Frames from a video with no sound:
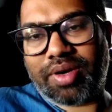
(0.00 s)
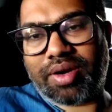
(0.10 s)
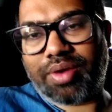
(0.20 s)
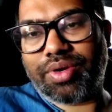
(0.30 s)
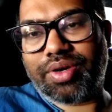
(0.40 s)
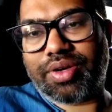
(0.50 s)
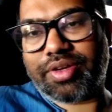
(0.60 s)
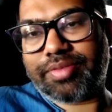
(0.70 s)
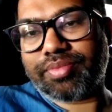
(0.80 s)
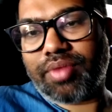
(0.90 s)
around
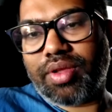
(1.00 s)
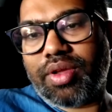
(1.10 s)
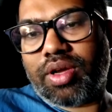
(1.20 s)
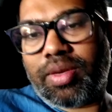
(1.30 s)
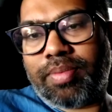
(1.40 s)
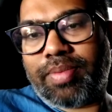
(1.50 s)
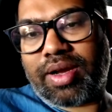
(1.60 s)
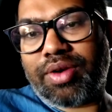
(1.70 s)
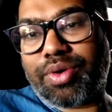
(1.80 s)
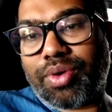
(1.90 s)

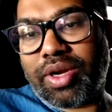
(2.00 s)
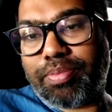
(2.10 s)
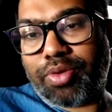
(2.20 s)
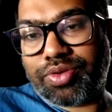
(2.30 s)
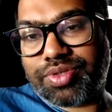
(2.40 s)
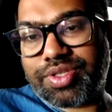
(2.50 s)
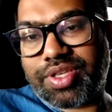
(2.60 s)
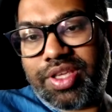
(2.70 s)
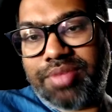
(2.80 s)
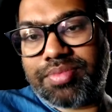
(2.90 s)
controlling Ponzi
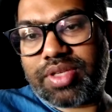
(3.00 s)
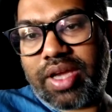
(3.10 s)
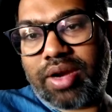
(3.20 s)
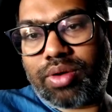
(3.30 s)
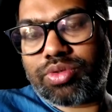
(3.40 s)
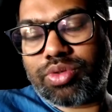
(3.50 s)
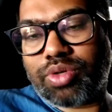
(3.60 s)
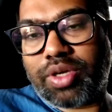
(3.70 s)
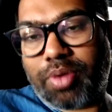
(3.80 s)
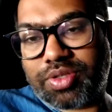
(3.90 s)
schemes and also
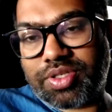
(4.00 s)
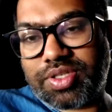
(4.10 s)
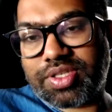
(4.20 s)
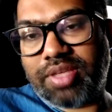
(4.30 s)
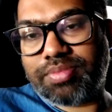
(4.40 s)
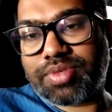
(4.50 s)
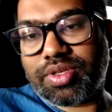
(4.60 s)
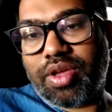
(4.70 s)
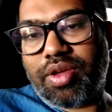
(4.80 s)
deposit schemes,